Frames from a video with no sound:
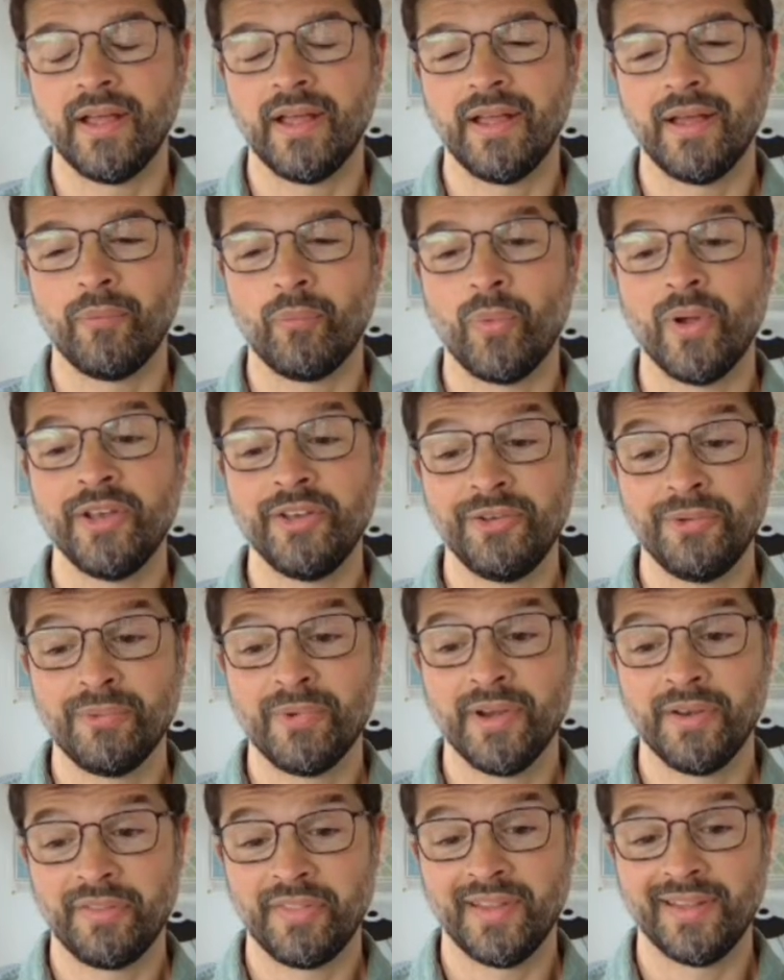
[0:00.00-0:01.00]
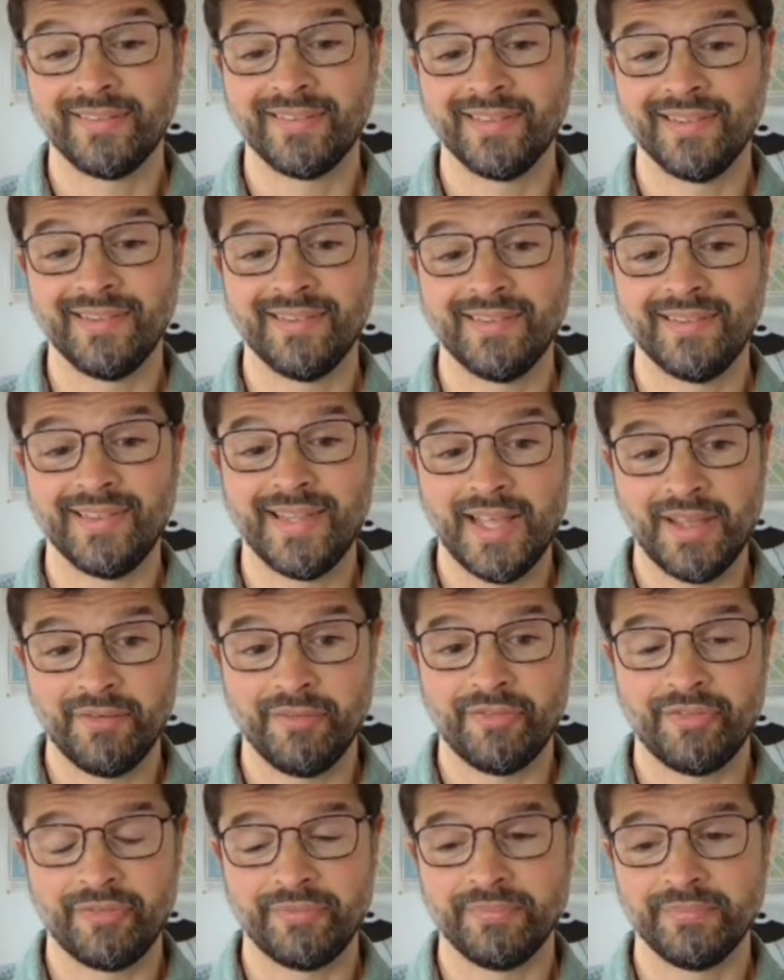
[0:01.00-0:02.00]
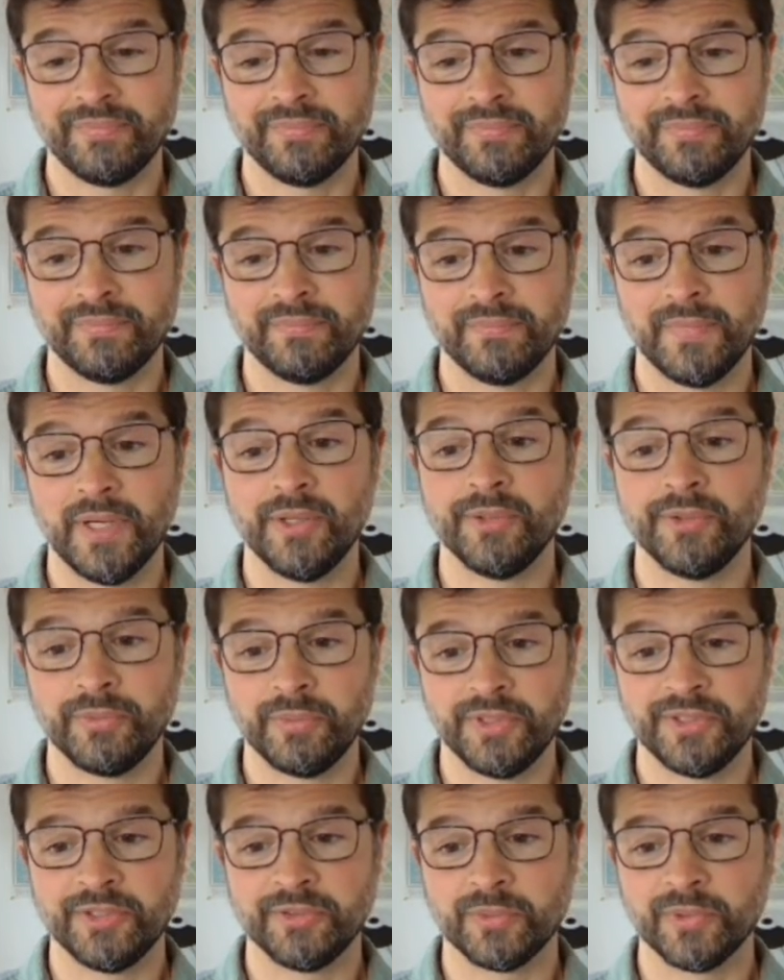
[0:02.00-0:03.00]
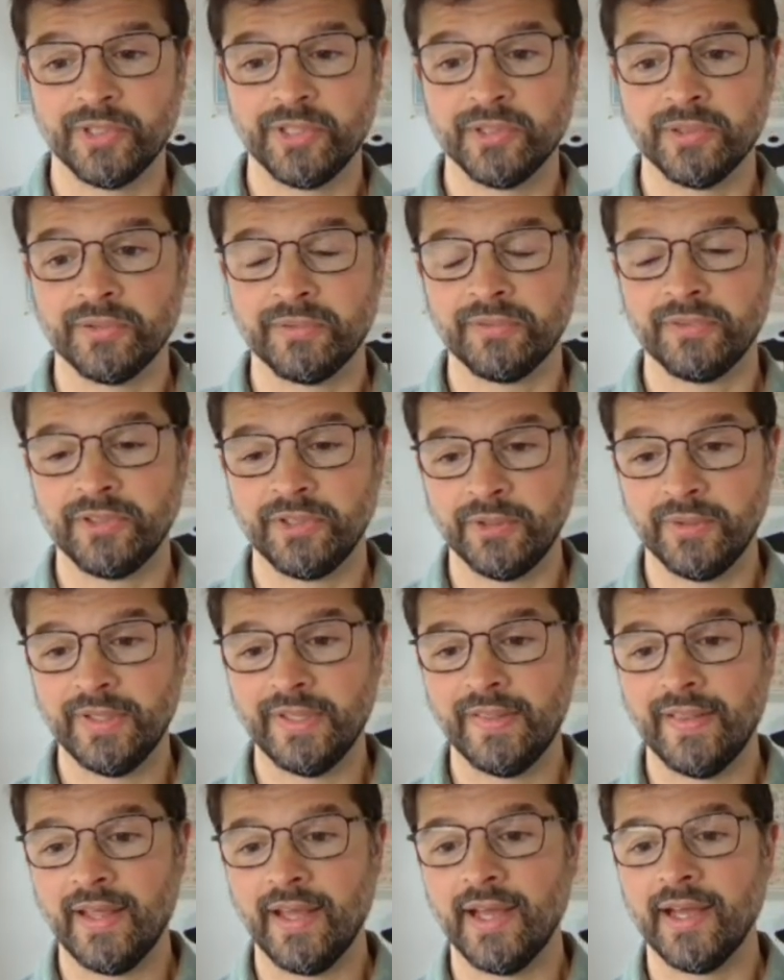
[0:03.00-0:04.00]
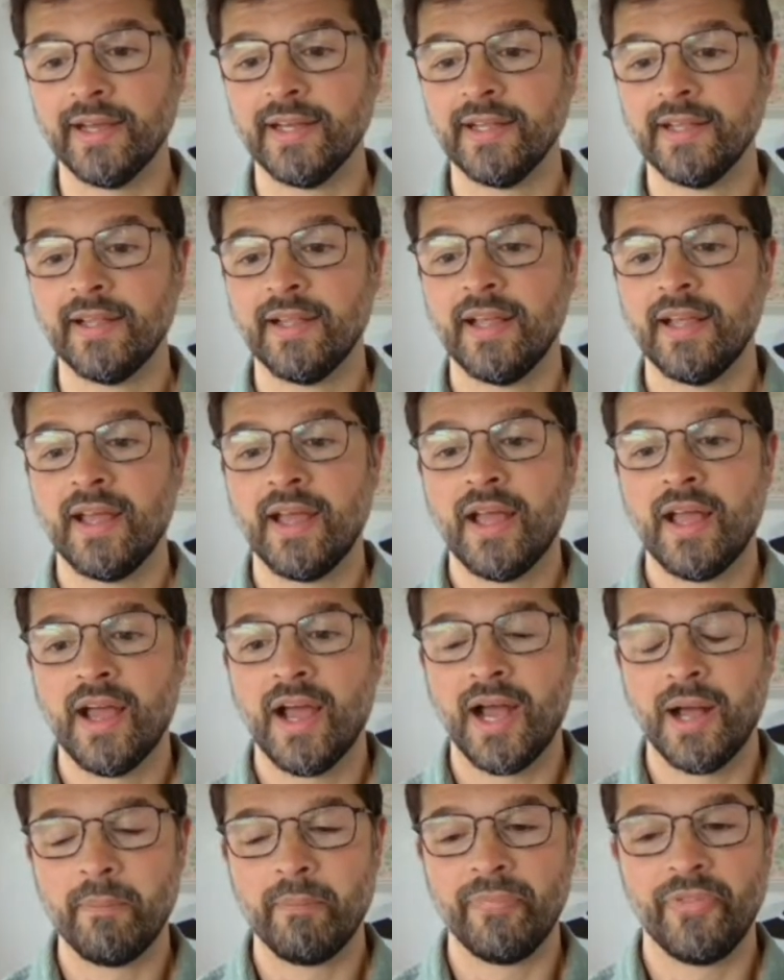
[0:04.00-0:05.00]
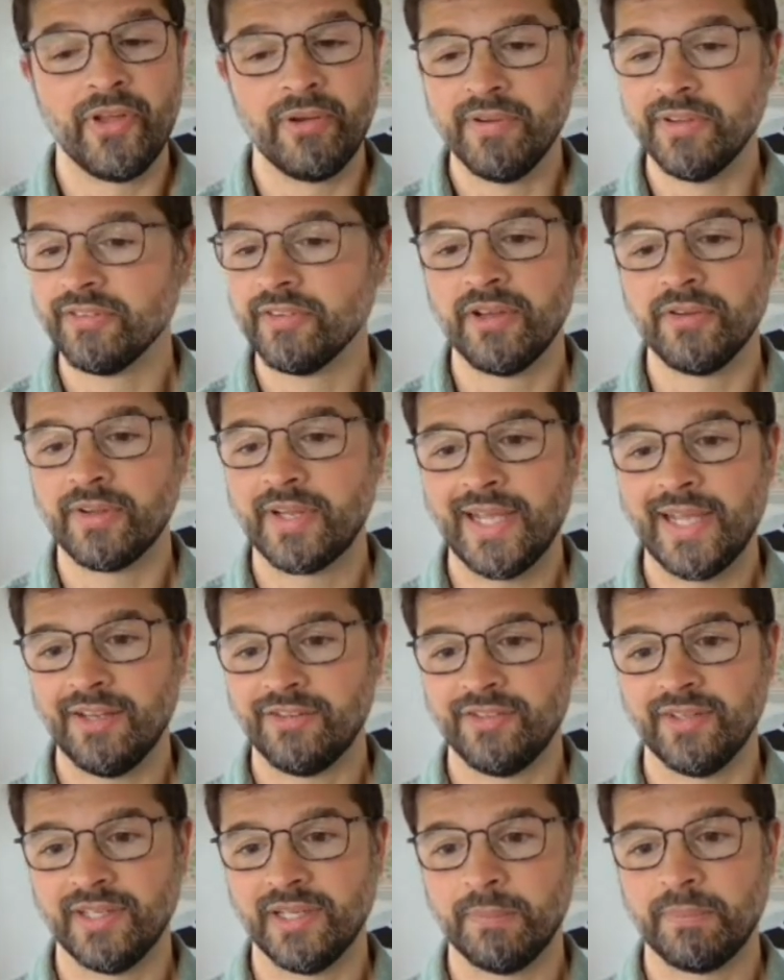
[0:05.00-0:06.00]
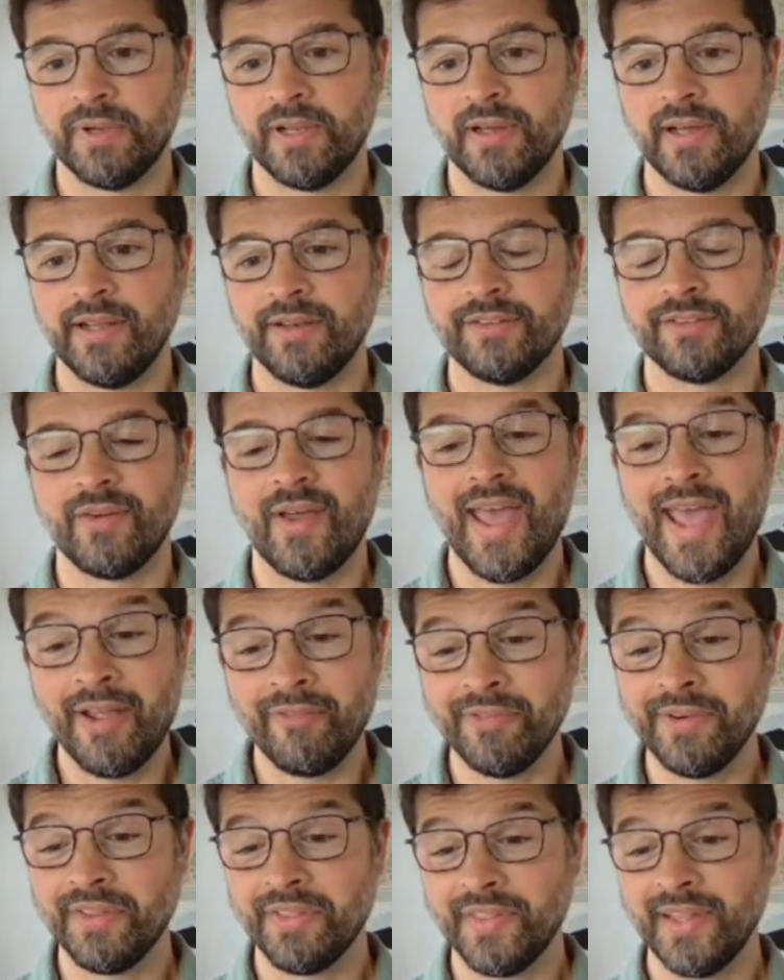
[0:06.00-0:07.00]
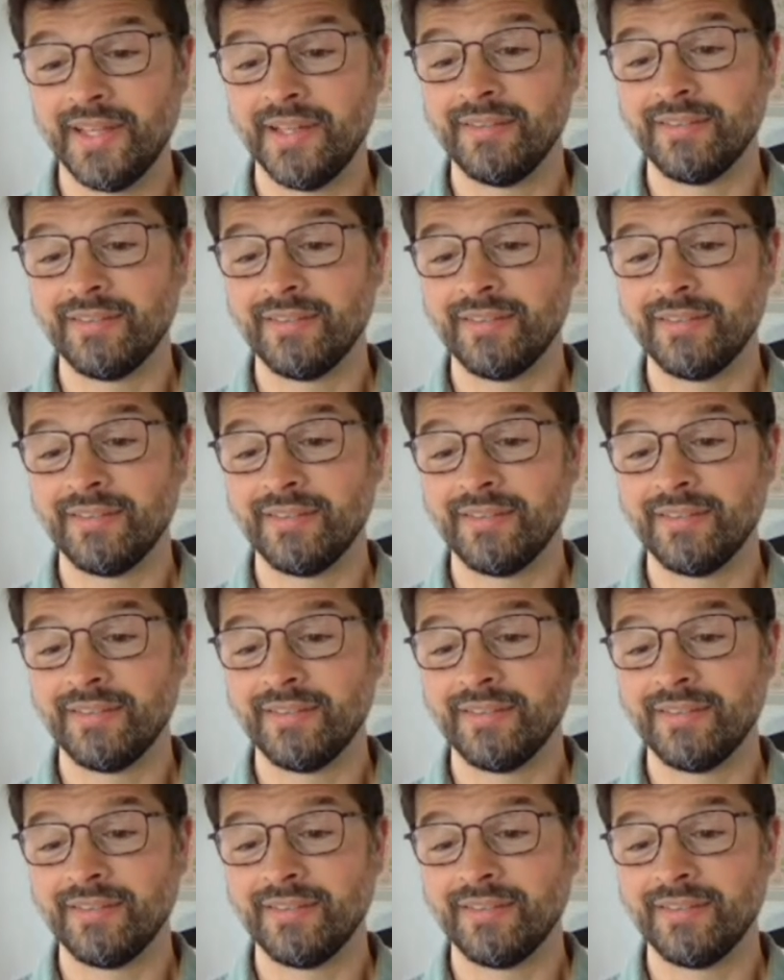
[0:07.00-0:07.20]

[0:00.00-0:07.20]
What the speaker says: when you run things in dev mode, which is what you're doing there, there is no caching applied. So everything is